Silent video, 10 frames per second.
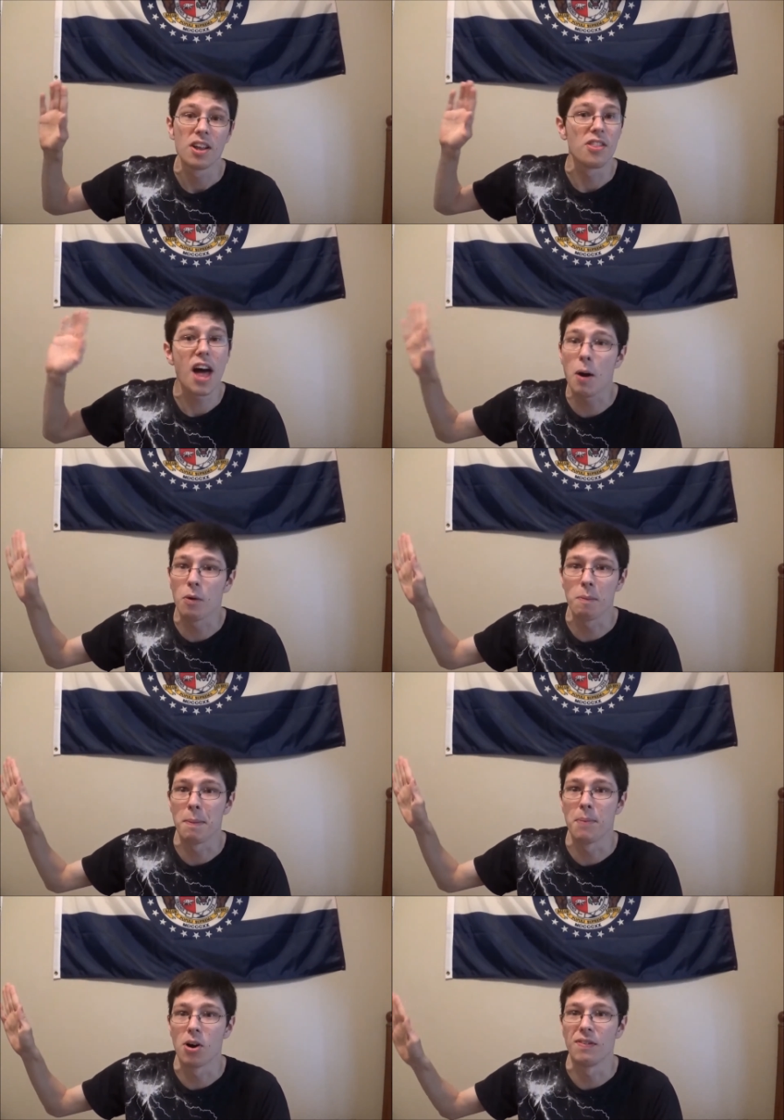That would have
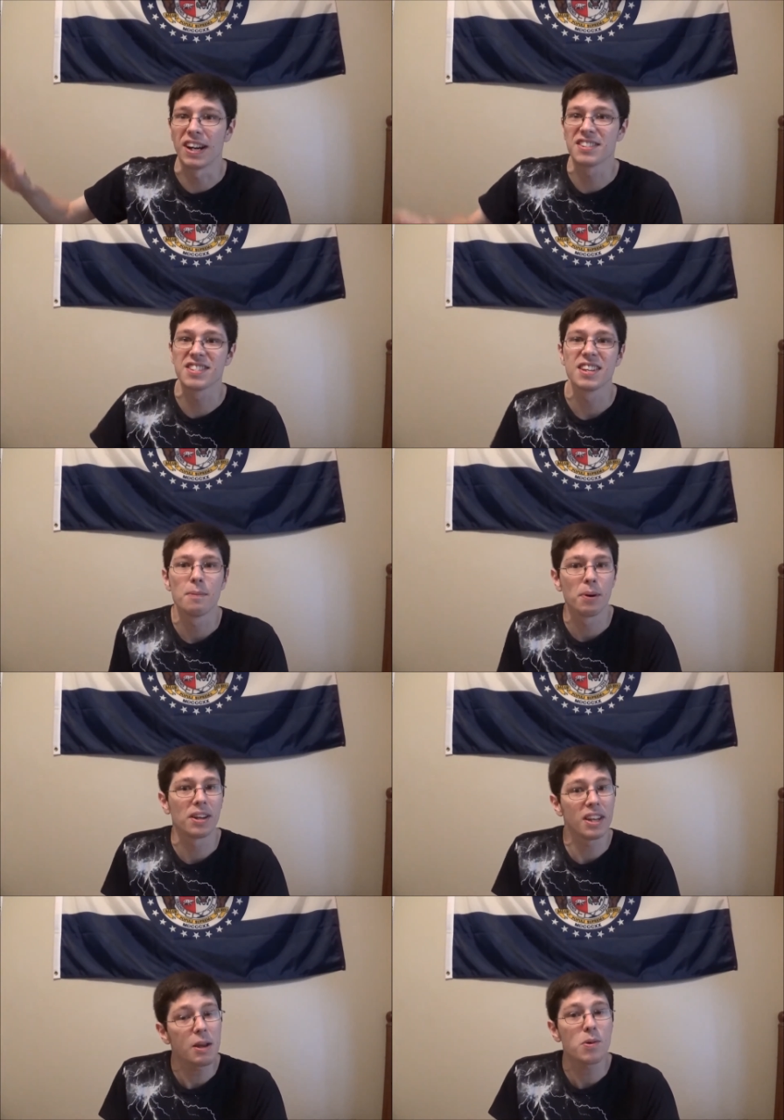been perfect.
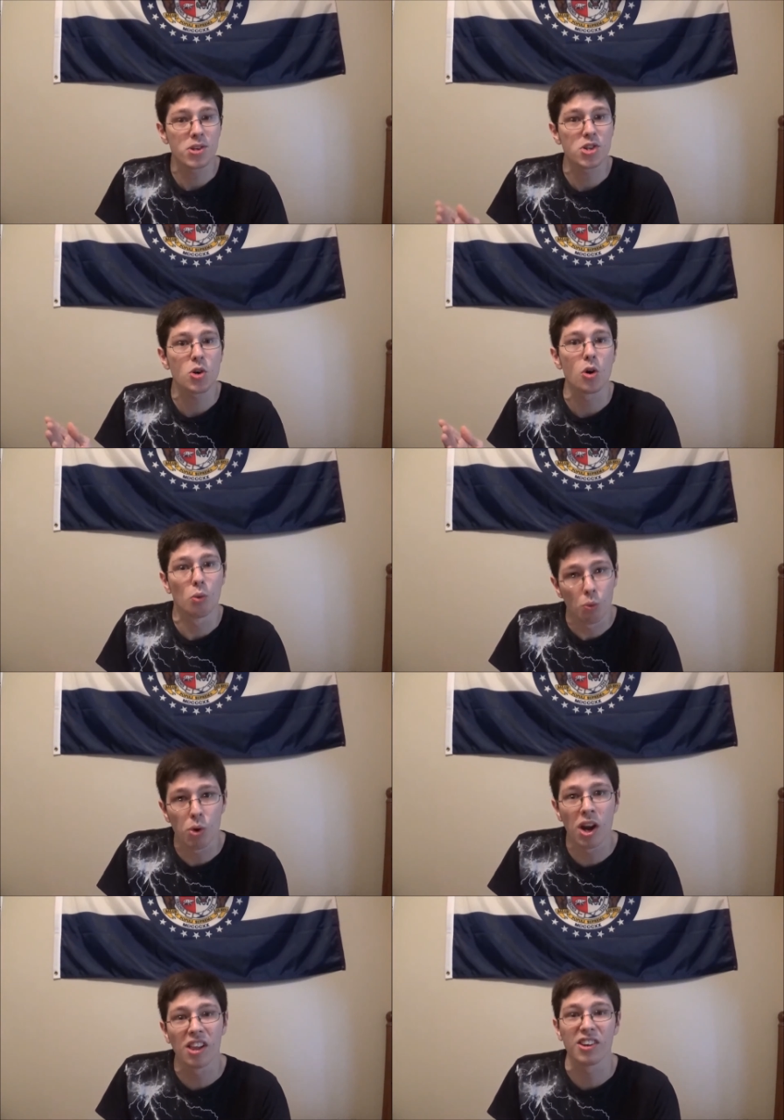But it was still a
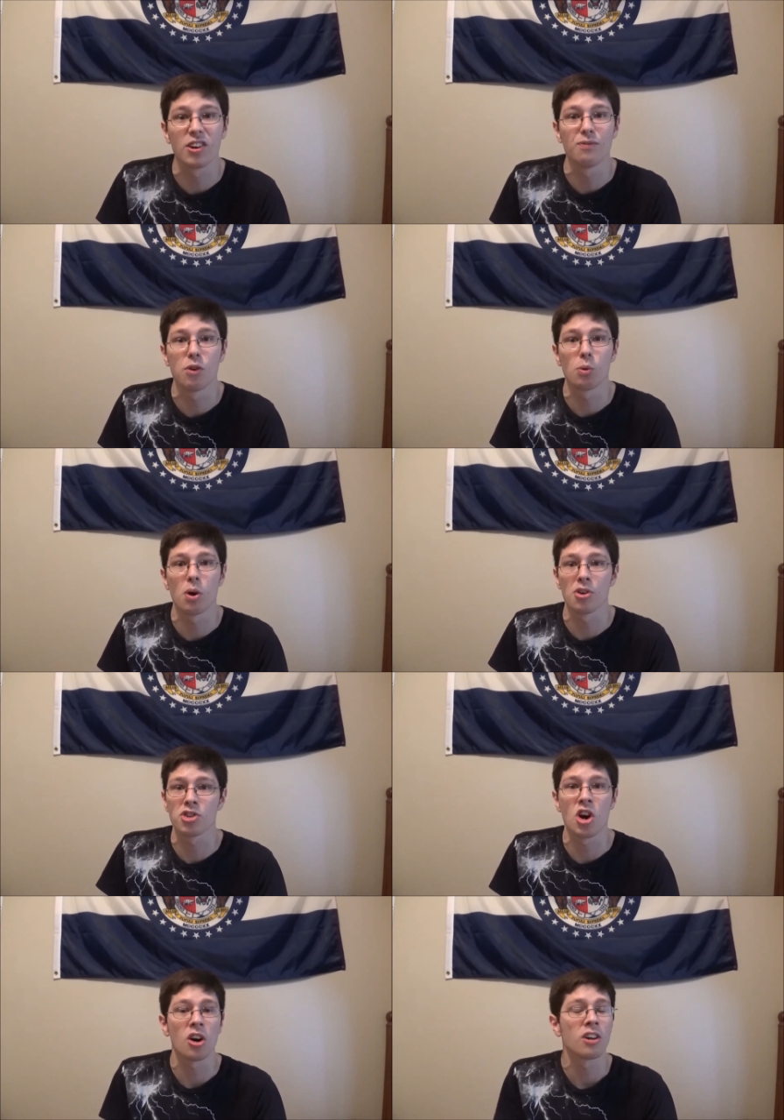really good fourth wall
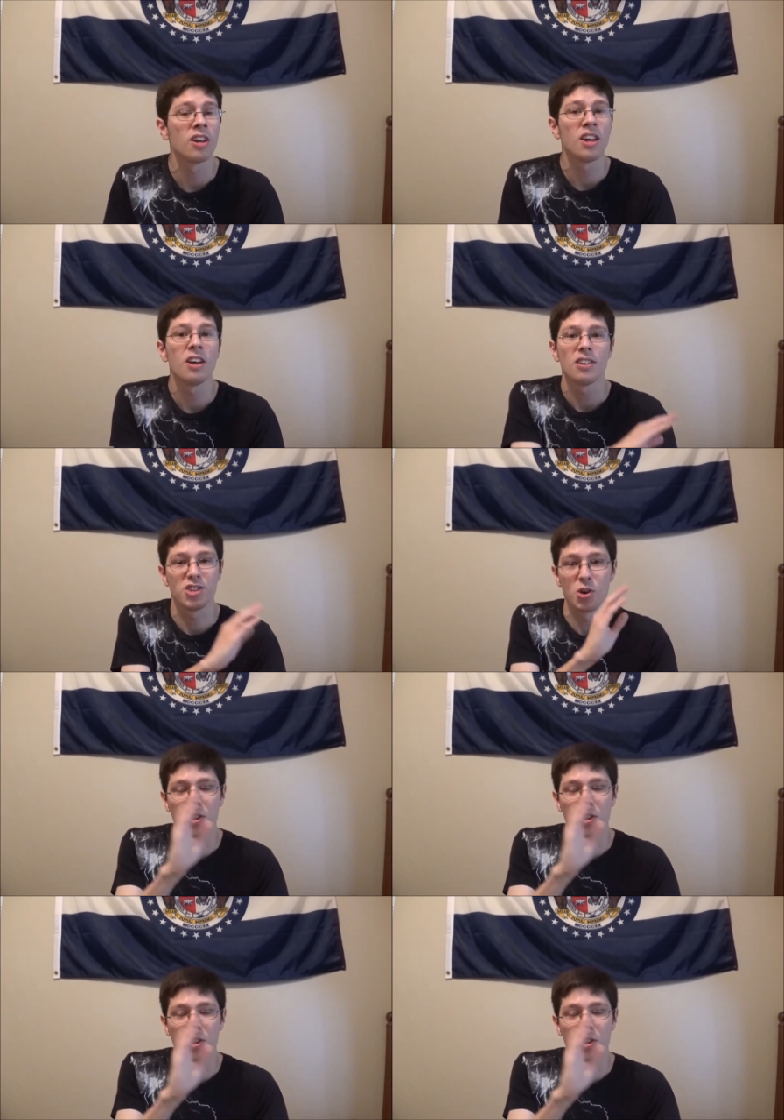talk joke.